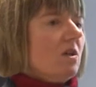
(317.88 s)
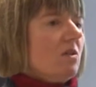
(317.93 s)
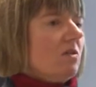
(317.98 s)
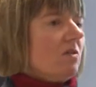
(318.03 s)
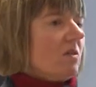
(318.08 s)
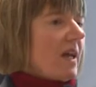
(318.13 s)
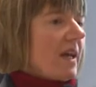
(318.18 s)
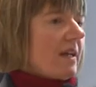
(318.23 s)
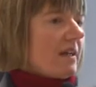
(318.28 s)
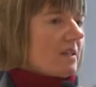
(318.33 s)

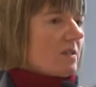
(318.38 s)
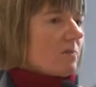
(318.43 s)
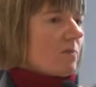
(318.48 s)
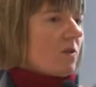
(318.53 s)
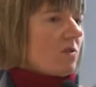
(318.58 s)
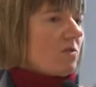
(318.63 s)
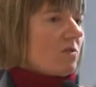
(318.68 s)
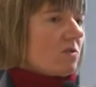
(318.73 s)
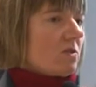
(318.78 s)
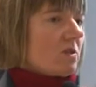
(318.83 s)
you can
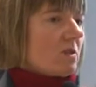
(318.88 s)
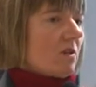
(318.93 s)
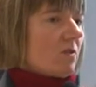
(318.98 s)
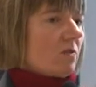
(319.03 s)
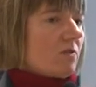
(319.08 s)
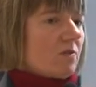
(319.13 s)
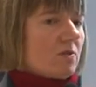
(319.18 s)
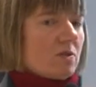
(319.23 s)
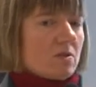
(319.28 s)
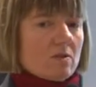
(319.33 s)
expose
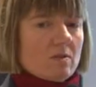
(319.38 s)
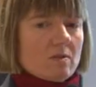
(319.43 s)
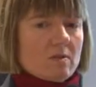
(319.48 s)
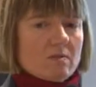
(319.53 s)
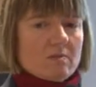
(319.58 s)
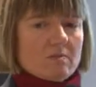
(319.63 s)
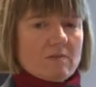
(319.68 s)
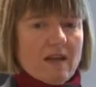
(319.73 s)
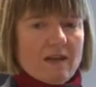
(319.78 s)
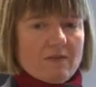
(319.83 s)
yourself
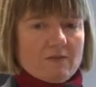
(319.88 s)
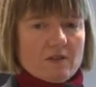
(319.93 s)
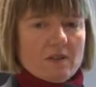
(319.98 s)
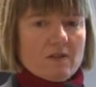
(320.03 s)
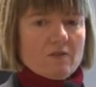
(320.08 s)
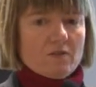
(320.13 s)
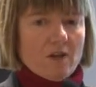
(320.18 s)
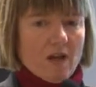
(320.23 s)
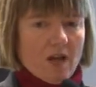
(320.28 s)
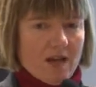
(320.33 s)
to
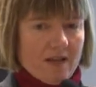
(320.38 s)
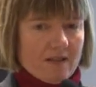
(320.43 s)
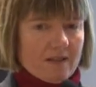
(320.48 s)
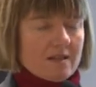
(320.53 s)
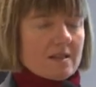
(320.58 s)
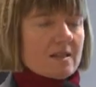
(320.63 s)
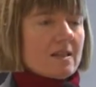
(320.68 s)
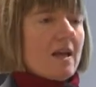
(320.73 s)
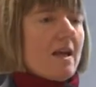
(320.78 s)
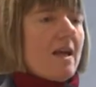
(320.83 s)
hefty
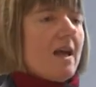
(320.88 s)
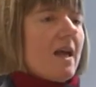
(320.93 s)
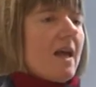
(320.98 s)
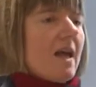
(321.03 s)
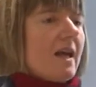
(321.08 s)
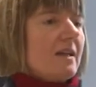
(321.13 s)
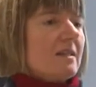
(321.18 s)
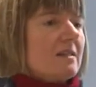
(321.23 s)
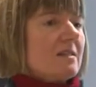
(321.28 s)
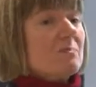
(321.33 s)
fines
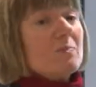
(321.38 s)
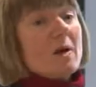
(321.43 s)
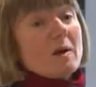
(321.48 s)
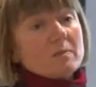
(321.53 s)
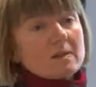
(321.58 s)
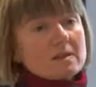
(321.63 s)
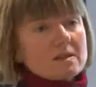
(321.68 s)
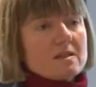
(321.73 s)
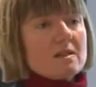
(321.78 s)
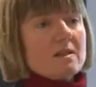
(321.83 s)
and
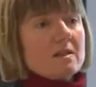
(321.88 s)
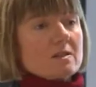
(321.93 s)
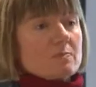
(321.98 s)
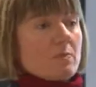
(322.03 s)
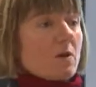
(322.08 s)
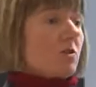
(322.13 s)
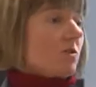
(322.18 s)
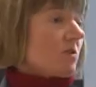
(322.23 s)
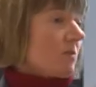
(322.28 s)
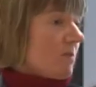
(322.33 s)
publicity
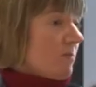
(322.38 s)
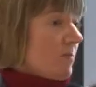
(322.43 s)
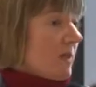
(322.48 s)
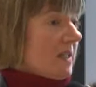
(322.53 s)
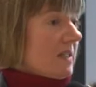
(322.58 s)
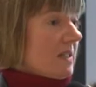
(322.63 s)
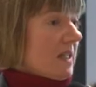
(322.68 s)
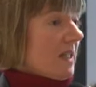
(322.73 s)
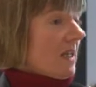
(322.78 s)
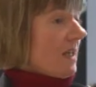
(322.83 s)
exposure in
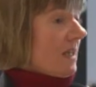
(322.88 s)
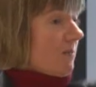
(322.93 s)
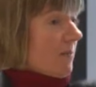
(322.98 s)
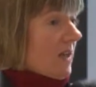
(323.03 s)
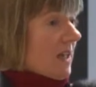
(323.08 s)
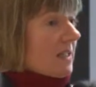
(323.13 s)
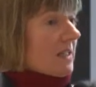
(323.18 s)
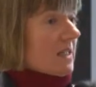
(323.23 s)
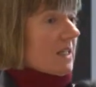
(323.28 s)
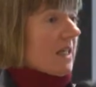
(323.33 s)

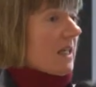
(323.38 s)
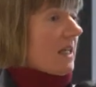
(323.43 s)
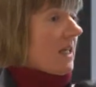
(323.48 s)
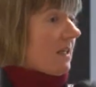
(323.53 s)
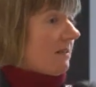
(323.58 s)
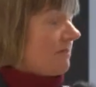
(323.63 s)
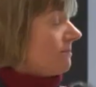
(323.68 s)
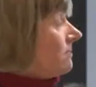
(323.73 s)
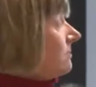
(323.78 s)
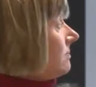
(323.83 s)

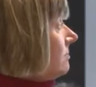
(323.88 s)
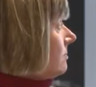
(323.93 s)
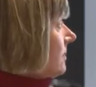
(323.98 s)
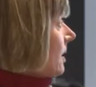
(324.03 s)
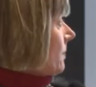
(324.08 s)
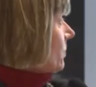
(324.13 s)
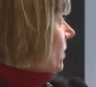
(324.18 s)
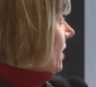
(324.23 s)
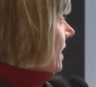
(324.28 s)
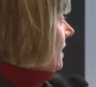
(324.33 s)
BNT and
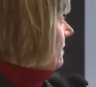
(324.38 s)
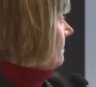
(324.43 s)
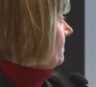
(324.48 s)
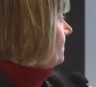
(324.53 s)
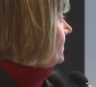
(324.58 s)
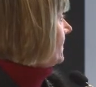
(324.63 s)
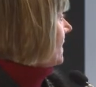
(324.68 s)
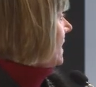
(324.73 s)
Umbrella.